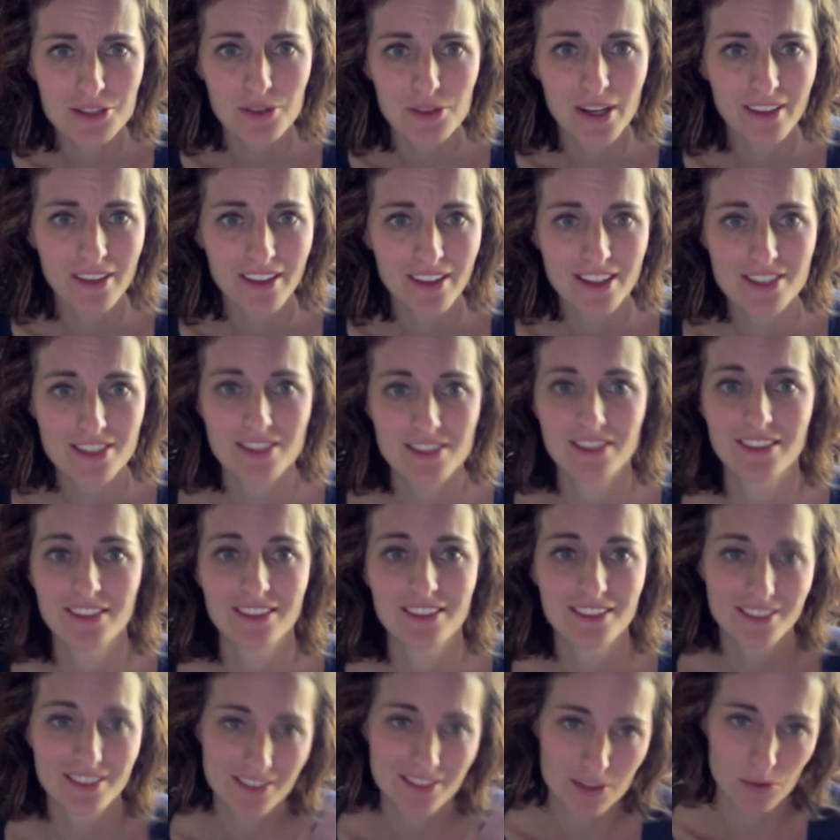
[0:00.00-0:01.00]
I like to
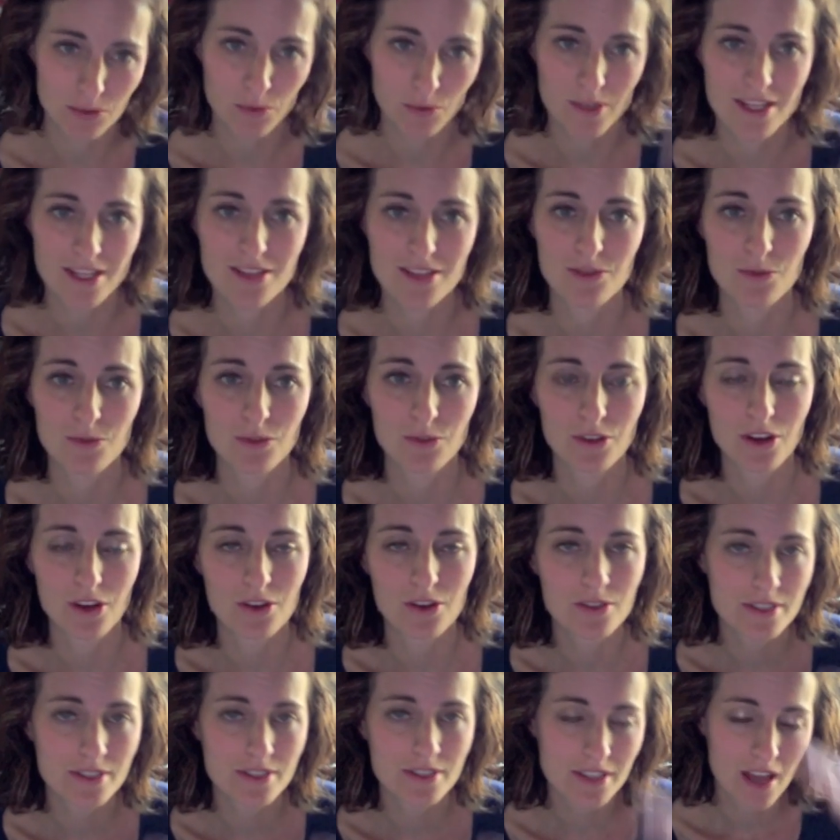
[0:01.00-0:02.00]
read through
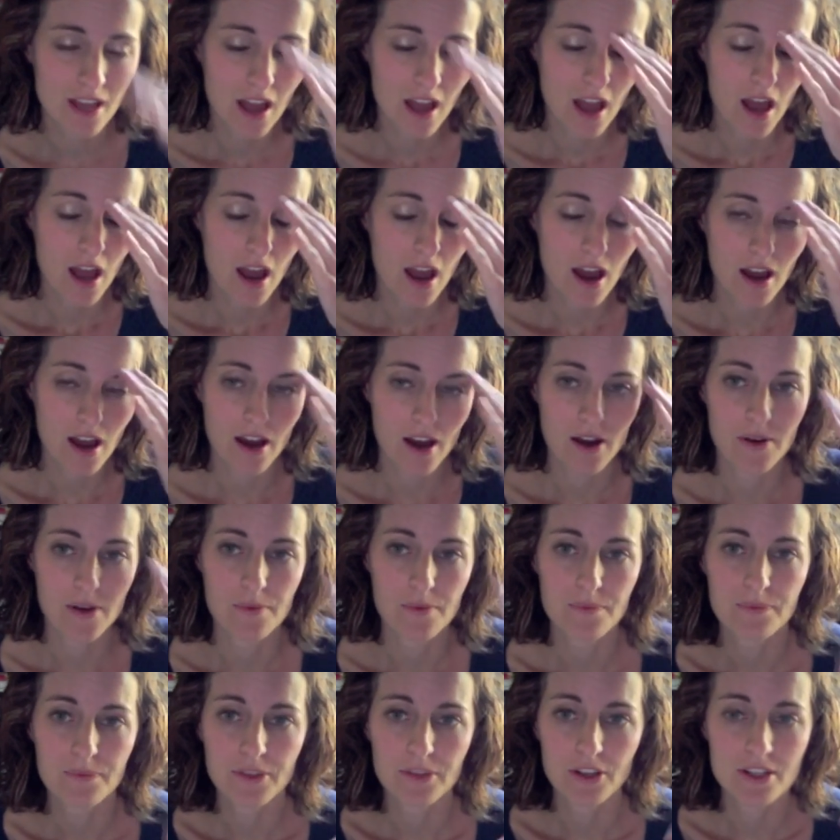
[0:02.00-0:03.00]
those.
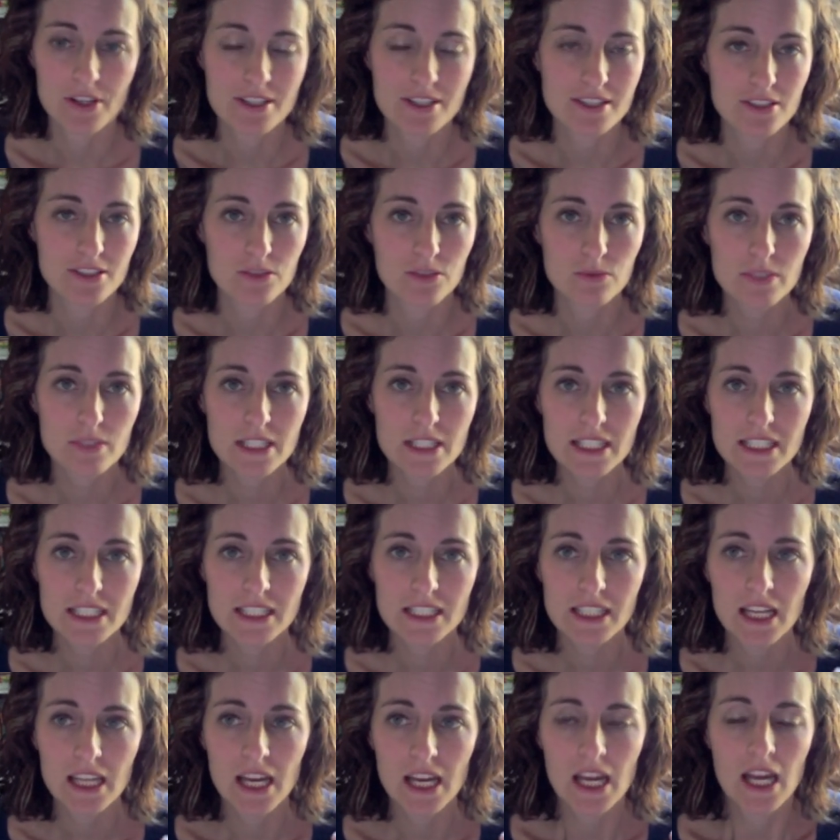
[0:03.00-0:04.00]
They're easy to
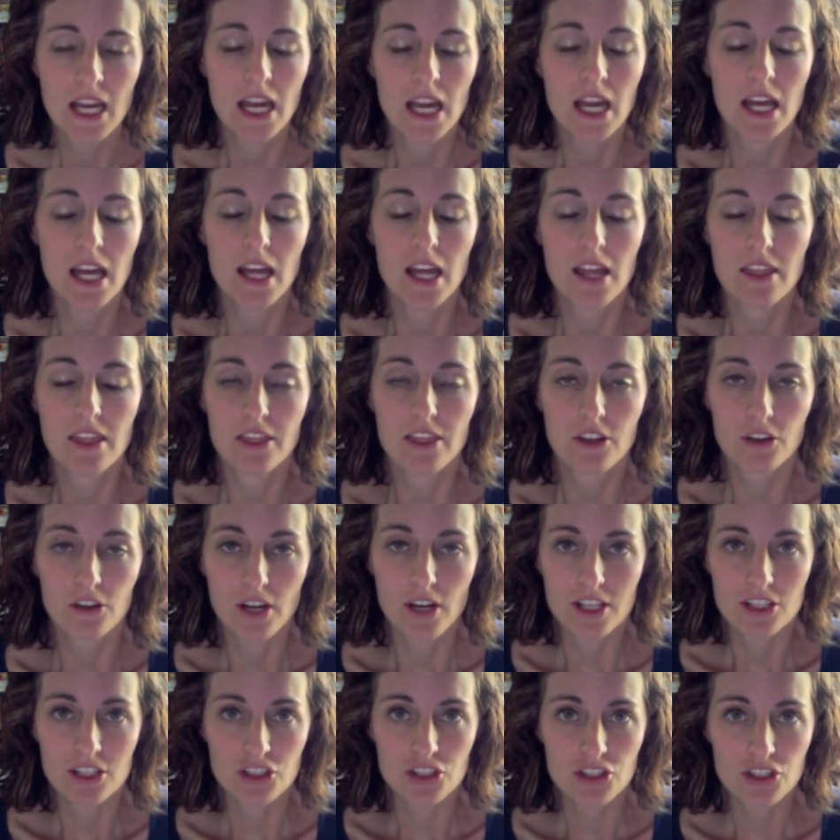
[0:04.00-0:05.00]
read. They're
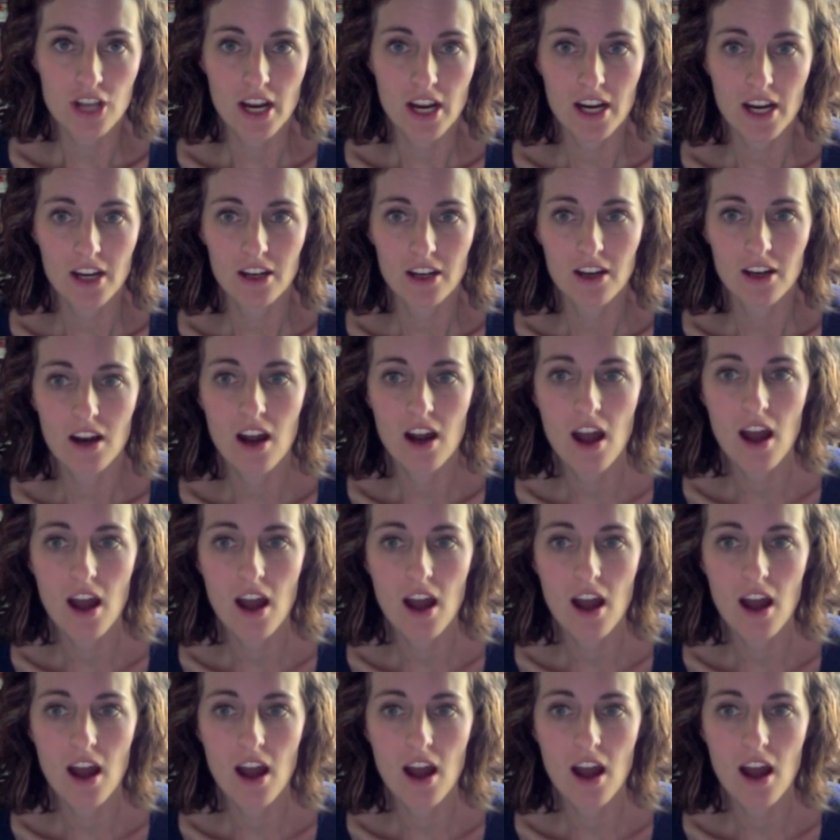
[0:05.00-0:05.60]
great to share.